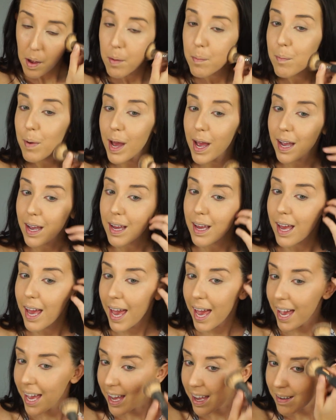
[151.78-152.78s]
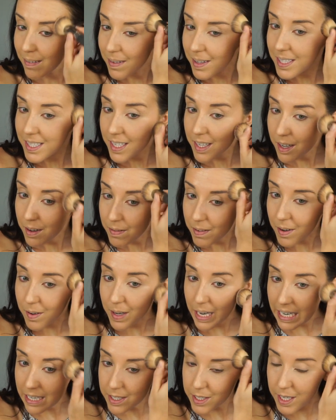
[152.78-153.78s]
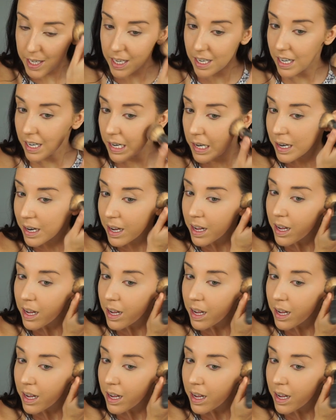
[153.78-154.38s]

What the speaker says: But hey, if it's a good foundation,